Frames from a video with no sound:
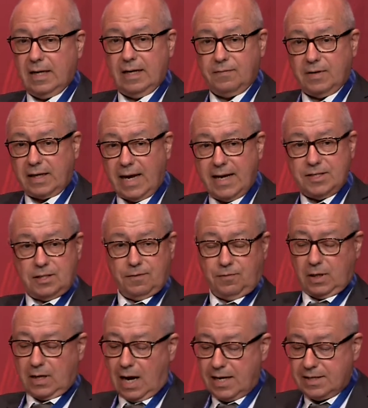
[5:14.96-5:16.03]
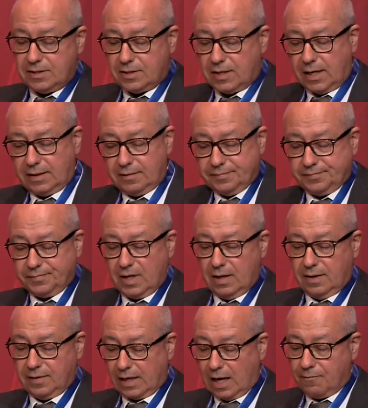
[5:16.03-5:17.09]
In the case of Rakhine State,
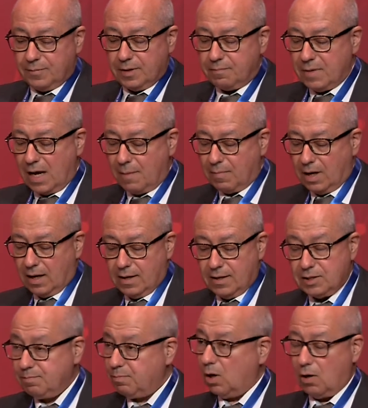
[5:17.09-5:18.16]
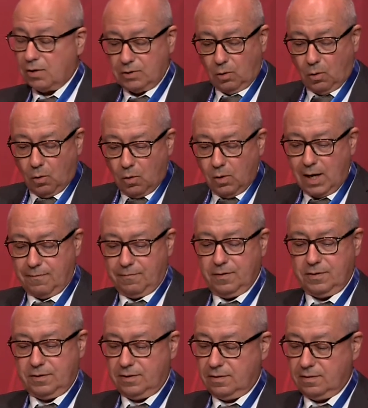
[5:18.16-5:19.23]
the government of Myanmar has blocked all
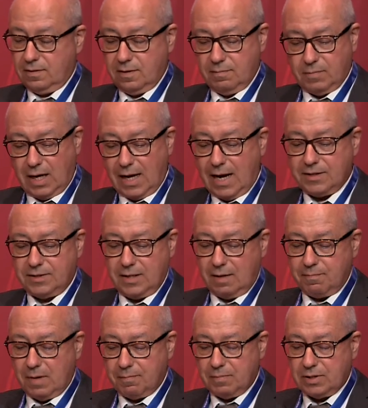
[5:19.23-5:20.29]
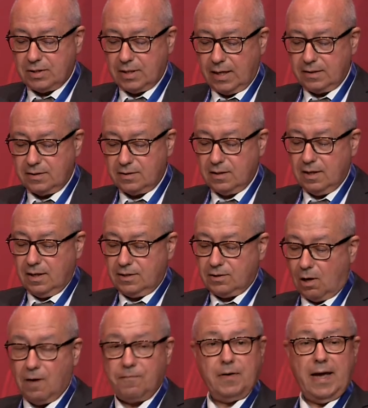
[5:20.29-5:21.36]
efforts by ASEAN member states
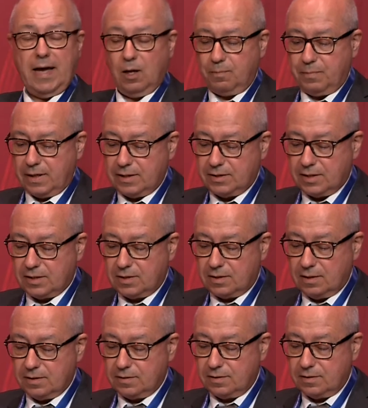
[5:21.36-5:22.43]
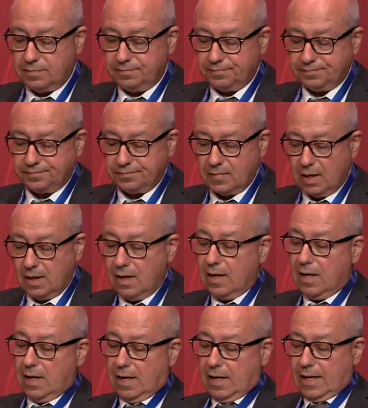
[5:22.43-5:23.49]
to offer help and assistance.
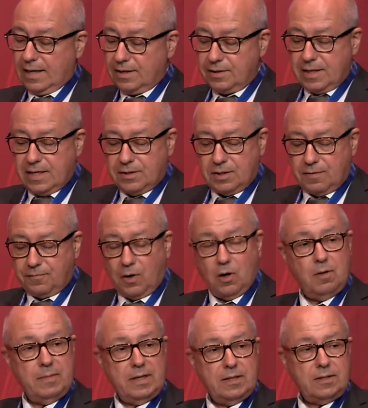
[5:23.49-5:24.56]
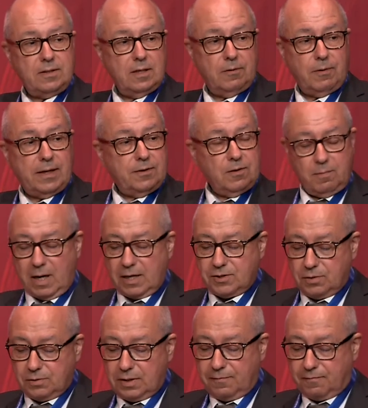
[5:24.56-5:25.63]
Indonesian Foreign Minister Retno
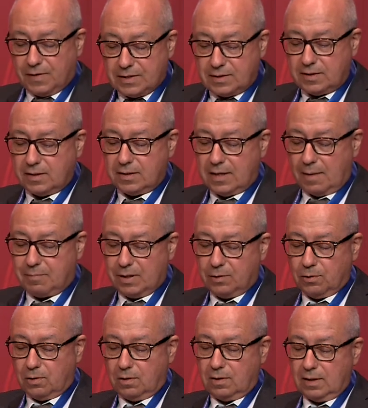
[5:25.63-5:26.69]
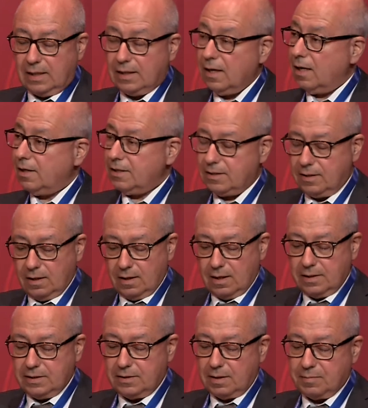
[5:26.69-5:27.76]
Marsudi visited Naypyidaw in
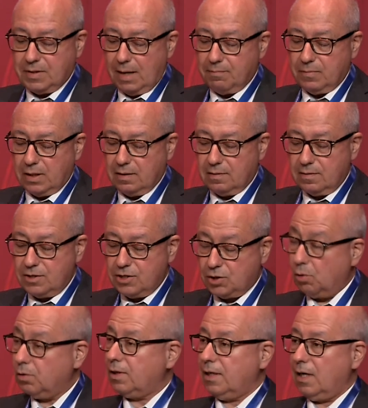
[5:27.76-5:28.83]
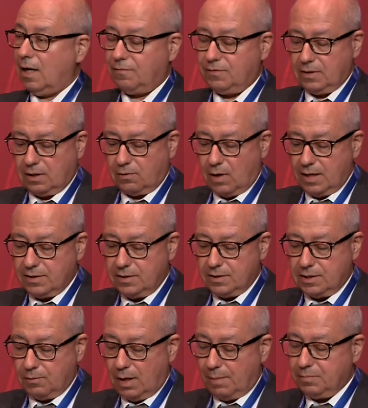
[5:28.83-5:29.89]
early September, shortly after the
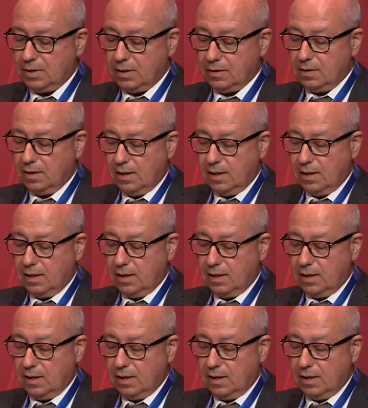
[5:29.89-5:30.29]
crisis erupted.